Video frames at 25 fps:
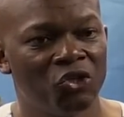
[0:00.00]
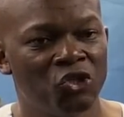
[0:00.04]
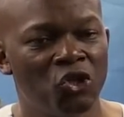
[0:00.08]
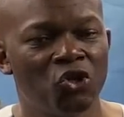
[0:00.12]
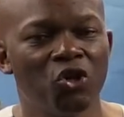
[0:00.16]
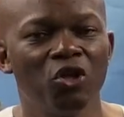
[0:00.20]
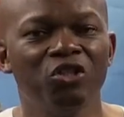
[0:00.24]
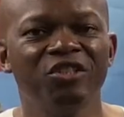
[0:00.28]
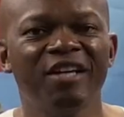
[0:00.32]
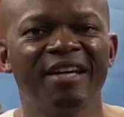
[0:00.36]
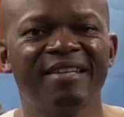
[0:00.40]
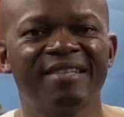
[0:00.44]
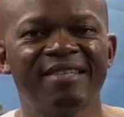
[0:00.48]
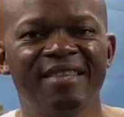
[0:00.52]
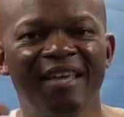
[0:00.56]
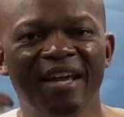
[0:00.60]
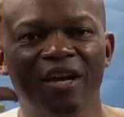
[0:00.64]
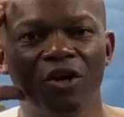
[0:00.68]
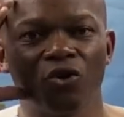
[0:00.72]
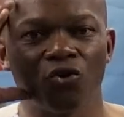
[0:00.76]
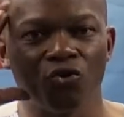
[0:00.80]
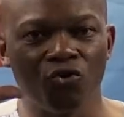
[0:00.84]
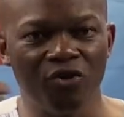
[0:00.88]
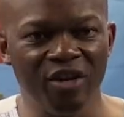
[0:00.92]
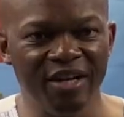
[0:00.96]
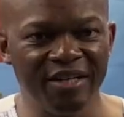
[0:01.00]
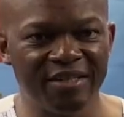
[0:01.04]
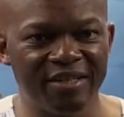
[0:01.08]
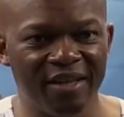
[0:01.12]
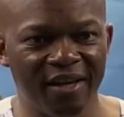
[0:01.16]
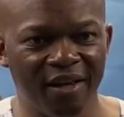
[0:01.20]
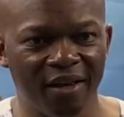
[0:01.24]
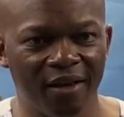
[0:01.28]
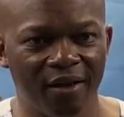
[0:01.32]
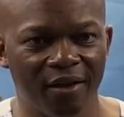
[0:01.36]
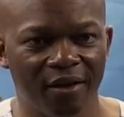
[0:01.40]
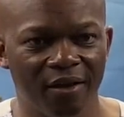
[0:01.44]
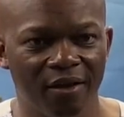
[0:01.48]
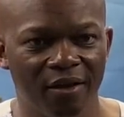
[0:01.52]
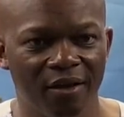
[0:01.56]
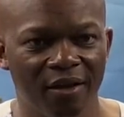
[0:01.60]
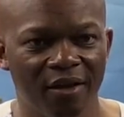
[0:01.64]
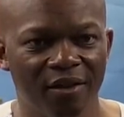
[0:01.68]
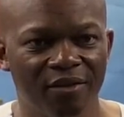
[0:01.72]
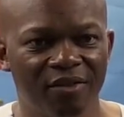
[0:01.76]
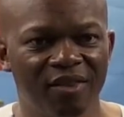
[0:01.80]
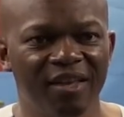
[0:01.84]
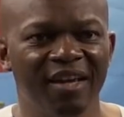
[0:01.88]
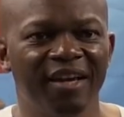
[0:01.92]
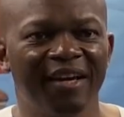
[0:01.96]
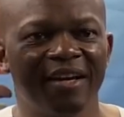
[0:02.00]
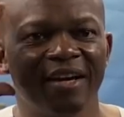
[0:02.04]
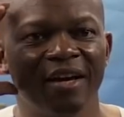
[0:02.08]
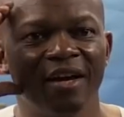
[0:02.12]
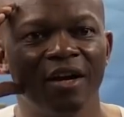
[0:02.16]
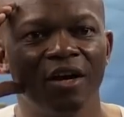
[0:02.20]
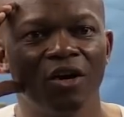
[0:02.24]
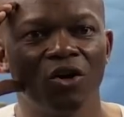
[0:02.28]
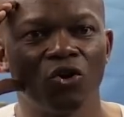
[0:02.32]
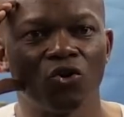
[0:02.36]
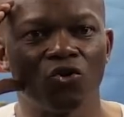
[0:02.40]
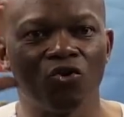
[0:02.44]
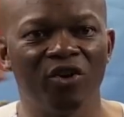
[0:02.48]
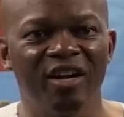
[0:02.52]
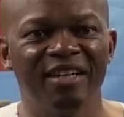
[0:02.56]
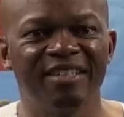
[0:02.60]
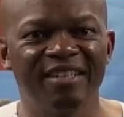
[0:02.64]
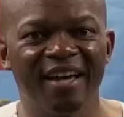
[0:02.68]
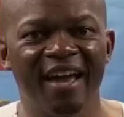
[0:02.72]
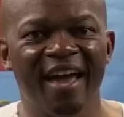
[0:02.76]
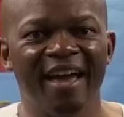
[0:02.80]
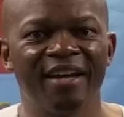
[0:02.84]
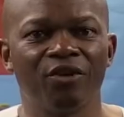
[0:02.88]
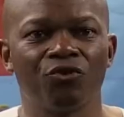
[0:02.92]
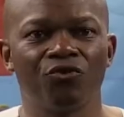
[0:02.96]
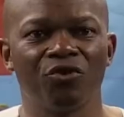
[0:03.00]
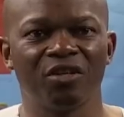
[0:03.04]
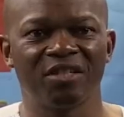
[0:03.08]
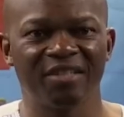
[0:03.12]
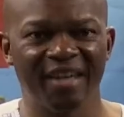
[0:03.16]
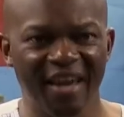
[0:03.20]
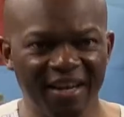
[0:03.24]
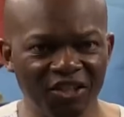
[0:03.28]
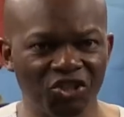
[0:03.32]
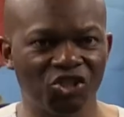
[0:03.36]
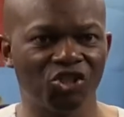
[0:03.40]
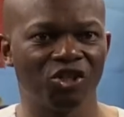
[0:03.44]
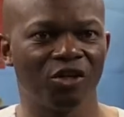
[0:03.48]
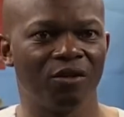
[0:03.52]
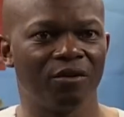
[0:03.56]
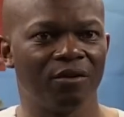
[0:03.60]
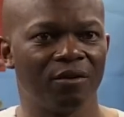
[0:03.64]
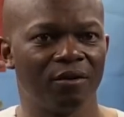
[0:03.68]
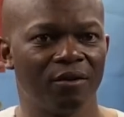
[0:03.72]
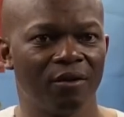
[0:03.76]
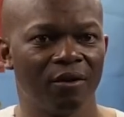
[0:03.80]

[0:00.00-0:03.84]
So don't just think reading. Think reading and retention.